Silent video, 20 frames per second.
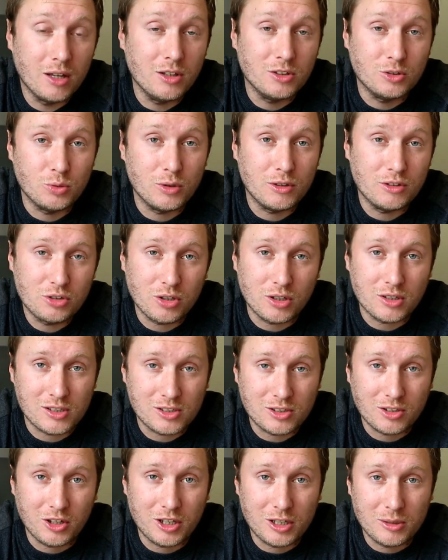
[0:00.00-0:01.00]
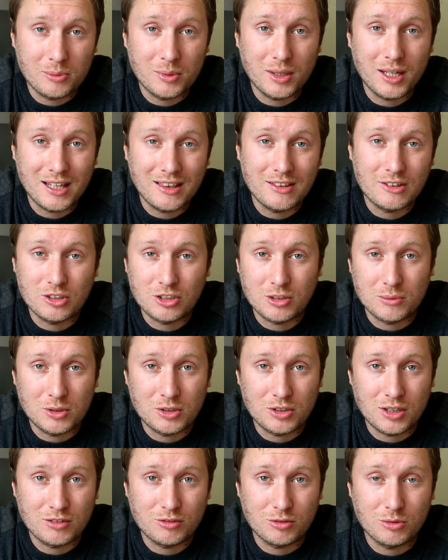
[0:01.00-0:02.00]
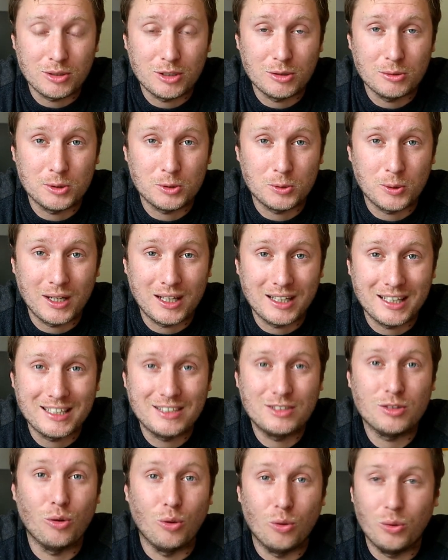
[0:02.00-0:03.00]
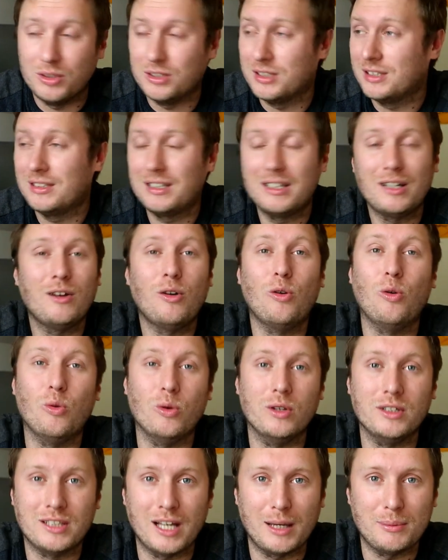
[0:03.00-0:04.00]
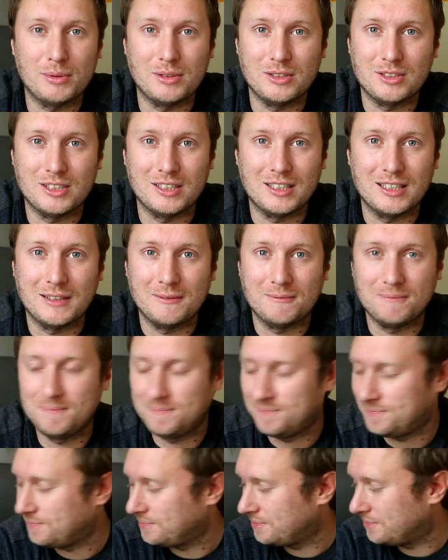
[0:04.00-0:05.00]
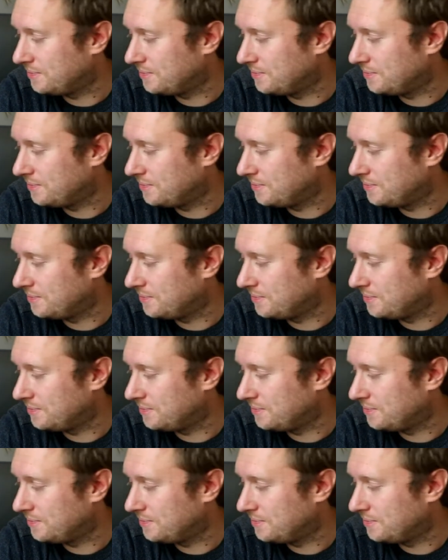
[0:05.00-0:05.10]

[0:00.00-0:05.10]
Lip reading: because we tried to sign him in the summer transfer window as well. It's always happens, doesn't it?